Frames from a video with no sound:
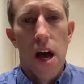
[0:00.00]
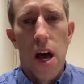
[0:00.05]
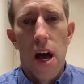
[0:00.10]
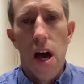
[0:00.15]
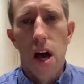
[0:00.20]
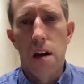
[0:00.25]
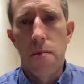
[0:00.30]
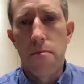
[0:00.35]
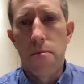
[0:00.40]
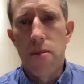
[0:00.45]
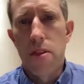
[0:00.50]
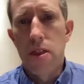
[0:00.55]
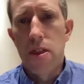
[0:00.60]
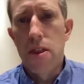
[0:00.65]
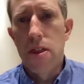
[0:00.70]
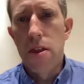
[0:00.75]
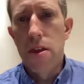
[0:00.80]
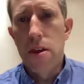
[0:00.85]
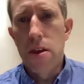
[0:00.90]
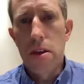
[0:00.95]

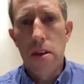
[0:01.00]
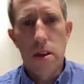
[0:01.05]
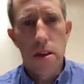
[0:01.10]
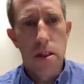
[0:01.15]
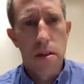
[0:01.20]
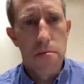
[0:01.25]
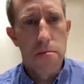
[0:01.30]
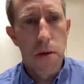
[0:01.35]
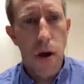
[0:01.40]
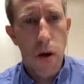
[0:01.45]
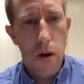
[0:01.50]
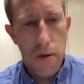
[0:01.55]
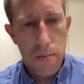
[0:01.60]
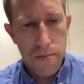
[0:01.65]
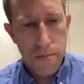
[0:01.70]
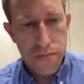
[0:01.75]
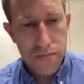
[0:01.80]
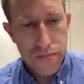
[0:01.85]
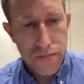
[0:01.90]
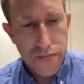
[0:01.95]
The
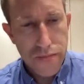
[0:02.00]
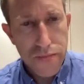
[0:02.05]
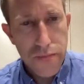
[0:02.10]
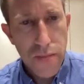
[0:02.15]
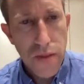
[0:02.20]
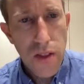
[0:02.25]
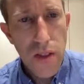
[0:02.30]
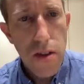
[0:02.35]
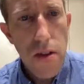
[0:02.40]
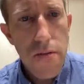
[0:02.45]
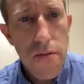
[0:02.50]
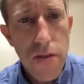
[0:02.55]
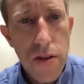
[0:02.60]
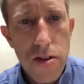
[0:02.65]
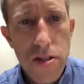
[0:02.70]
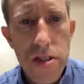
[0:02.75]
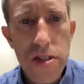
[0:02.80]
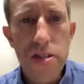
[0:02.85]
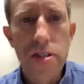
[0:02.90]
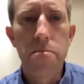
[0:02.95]
poem
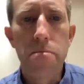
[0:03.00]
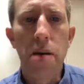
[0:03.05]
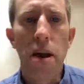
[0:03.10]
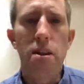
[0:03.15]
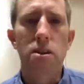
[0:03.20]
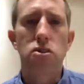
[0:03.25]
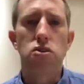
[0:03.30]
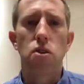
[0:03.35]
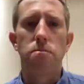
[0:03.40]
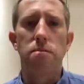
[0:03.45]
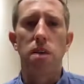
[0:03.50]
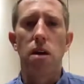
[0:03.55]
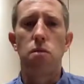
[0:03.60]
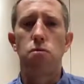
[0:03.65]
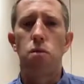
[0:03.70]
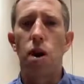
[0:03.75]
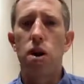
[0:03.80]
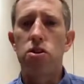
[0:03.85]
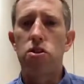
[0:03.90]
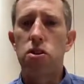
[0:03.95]
versus the manuscript. I
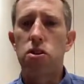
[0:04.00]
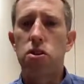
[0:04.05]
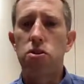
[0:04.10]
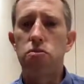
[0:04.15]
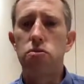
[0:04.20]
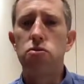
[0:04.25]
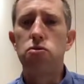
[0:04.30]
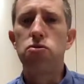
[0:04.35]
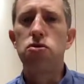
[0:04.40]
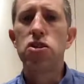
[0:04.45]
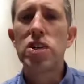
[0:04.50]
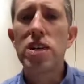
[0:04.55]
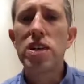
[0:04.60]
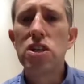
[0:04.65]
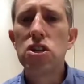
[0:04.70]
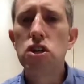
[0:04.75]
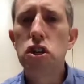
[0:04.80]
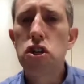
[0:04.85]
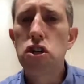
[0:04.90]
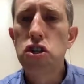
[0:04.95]
wandered through
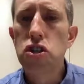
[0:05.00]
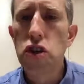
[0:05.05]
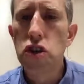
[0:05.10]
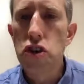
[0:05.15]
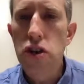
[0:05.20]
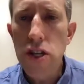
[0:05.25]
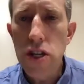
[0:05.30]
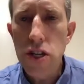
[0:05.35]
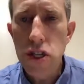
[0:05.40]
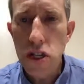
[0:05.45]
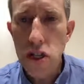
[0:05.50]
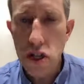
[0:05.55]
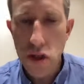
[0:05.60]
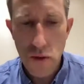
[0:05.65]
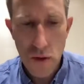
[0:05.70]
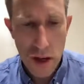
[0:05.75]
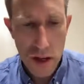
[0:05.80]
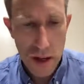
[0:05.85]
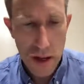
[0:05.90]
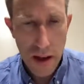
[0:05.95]
each dirty
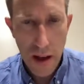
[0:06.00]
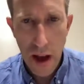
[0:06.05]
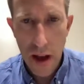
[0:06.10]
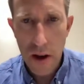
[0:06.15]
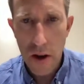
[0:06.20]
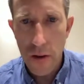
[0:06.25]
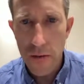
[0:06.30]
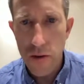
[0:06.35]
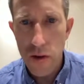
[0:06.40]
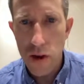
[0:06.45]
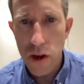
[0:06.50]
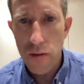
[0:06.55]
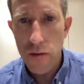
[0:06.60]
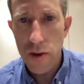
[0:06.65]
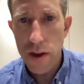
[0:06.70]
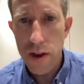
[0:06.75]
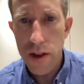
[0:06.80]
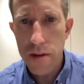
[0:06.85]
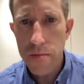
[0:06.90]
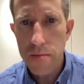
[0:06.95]
street. I don't know if you can
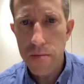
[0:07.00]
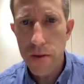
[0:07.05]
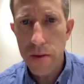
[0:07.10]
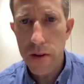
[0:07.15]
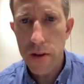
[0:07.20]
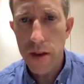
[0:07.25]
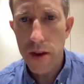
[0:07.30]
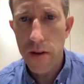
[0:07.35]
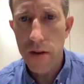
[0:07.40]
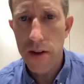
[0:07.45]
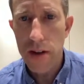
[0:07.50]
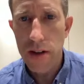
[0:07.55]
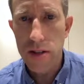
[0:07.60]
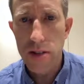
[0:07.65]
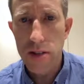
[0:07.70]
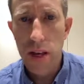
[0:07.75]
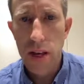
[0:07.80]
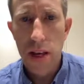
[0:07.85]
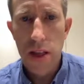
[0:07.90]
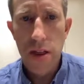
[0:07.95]
read it, but there it
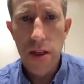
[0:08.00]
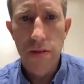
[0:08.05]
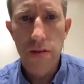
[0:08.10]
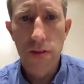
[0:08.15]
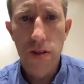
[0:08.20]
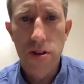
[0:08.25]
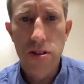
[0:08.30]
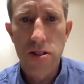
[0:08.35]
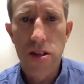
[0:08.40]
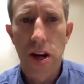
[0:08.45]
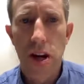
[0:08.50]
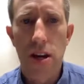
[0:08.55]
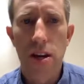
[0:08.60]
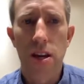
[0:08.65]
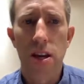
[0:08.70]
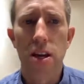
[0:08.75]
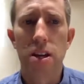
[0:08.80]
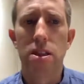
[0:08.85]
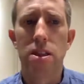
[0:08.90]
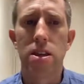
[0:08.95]
is. The first line
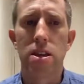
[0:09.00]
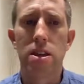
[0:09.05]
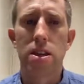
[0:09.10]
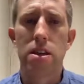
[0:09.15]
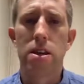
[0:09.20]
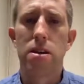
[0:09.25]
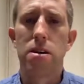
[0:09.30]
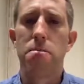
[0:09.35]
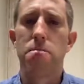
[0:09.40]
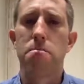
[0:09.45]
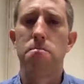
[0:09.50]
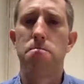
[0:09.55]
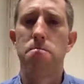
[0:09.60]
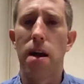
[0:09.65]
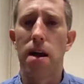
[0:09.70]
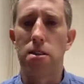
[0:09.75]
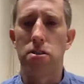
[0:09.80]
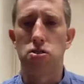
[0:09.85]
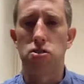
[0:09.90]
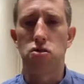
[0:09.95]
in the
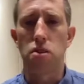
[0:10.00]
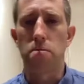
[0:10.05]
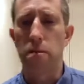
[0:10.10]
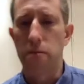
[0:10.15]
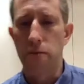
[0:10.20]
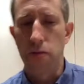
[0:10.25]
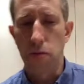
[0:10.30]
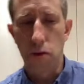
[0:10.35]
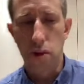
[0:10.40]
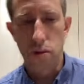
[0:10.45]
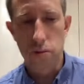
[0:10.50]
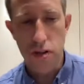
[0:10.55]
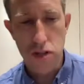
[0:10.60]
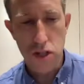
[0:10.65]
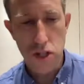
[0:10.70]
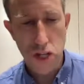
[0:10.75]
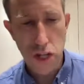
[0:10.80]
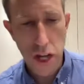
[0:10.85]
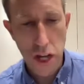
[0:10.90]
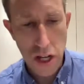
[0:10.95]
manuscript before it was
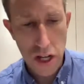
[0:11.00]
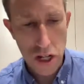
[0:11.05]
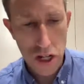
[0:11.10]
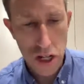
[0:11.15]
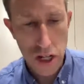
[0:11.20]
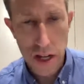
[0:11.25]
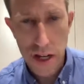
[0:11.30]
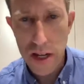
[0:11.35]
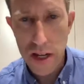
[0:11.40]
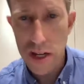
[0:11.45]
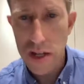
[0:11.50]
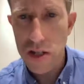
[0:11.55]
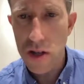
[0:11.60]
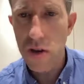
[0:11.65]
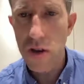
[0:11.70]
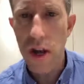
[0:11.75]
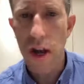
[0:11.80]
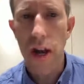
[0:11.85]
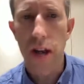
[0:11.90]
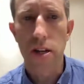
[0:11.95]
changed in his
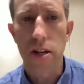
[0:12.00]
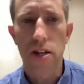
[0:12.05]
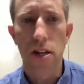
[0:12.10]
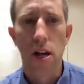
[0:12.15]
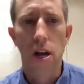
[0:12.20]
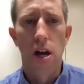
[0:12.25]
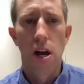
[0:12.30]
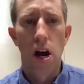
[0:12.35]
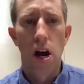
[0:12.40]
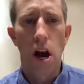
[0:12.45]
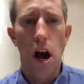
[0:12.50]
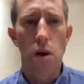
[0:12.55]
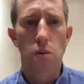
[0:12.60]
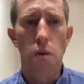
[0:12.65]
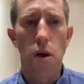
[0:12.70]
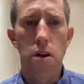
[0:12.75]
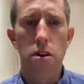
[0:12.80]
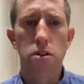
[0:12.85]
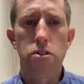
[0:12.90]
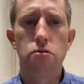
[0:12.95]
own hand. I
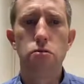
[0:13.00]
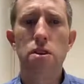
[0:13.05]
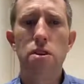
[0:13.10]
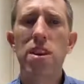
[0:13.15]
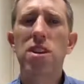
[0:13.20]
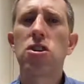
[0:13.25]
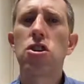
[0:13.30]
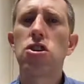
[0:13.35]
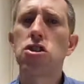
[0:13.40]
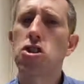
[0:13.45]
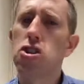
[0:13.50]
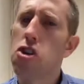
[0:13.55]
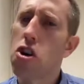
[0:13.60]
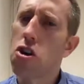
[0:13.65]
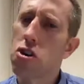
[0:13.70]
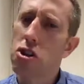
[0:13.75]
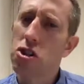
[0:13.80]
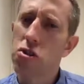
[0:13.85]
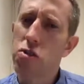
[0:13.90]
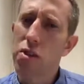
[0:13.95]
wandered through each
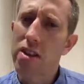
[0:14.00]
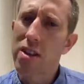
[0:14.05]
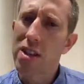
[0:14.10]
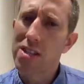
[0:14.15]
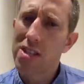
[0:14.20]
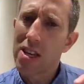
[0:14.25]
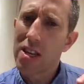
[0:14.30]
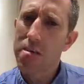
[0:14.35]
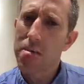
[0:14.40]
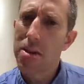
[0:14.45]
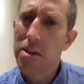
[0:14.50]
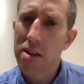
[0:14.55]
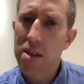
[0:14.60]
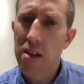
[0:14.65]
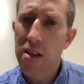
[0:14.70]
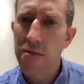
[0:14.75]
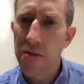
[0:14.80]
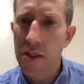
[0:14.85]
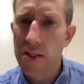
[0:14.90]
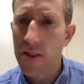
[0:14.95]
chartered street. Let's think of the
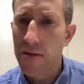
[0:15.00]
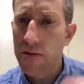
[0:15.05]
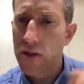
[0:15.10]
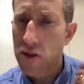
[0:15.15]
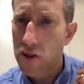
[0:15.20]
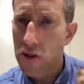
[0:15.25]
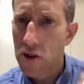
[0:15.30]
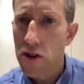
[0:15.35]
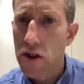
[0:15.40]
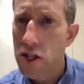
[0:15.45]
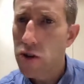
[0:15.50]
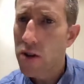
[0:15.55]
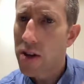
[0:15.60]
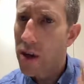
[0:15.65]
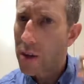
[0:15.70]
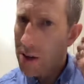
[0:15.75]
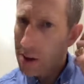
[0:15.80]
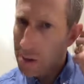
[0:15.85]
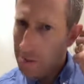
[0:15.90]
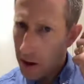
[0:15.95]
difference of dirty street.
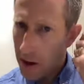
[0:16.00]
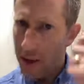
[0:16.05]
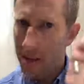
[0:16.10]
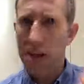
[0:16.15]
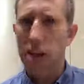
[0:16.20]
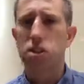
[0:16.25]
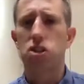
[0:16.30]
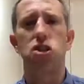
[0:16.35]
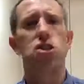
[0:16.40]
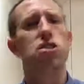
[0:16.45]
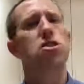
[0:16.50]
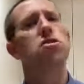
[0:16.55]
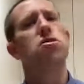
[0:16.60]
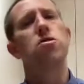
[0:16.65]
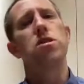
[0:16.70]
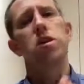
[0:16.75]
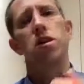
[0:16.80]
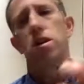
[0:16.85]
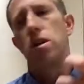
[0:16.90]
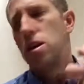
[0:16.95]
Now he's paying attention to
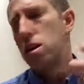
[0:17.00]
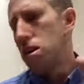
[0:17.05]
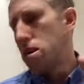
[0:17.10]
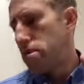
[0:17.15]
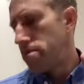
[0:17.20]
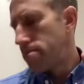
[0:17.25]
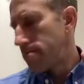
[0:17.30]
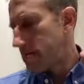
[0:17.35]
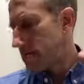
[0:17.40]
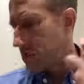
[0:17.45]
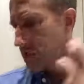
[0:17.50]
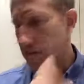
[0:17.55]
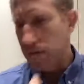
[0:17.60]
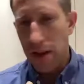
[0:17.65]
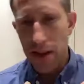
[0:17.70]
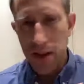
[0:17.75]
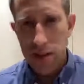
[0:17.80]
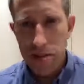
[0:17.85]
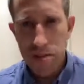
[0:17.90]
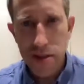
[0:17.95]
the
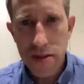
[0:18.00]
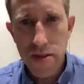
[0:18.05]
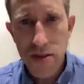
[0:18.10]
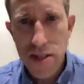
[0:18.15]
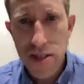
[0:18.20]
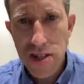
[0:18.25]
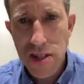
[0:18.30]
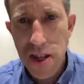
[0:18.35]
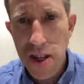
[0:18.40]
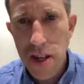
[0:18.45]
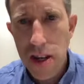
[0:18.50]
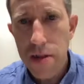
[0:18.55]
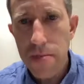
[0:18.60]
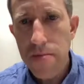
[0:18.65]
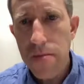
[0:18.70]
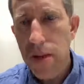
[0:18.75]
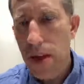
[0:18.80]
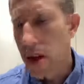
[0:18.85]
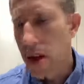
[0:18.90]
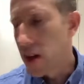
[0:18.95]
basement of the city,
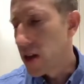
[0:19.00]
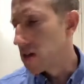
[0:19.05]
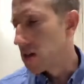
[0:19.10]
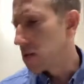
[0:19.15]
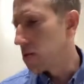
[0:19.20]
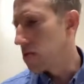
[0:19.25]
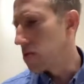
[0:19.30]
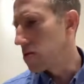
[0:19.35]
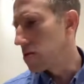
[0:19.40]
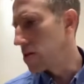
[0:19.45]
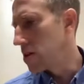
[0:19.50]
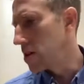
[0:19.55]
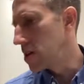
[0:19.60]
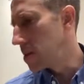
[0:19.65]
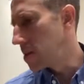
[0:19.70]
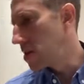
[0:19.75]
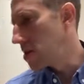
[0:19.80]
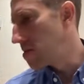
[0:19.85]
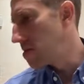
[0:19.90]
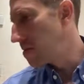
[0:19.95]
to
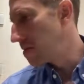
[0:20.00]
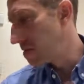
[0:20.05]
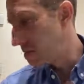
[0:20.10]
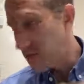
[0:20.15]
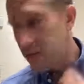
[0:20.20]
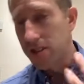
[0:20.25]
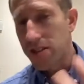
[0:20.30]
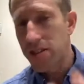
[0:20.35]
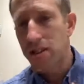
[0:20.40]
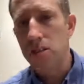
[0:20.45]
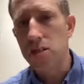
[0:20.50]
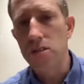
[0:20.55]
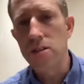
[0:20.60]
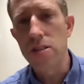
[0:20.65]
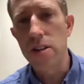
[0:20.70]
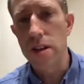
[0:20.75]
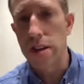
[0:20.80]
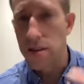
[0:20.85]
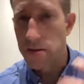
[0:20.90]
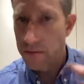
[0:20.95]
the
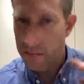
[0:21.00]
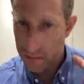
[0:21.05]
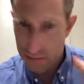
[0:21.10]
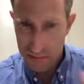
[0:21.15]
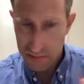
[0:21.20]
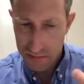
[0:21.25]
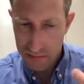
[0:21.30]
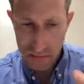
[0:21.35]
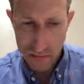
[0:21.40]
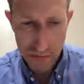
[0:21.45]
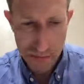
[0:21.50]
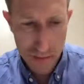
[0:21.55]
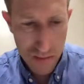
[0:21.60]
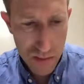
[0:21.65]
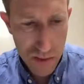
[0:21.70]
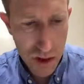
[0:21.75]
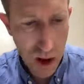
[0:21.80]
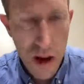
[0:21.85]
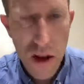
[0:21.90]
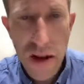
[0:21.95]
physical and
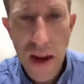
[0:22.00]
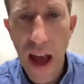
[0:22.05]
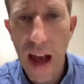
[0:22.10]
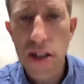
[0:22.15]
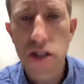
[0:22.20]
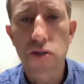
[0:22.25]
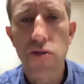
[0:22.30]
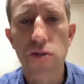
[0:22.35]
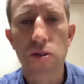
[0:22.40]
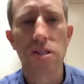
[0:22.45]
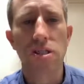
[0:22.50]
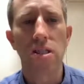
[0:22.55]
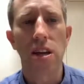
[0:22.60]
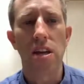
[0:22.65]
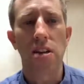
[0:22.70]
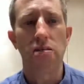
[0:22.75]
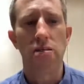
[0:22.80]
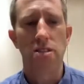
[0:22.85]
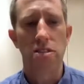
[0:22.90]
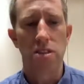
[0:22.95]
unnatural
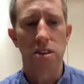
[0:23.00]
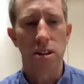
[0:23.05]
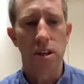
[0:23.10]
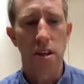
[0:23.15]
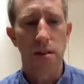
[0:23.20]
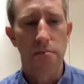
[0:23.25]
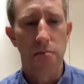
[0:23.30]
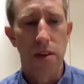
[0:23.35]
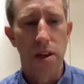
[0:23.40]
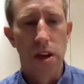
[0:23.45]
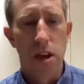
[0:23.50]
state of the city.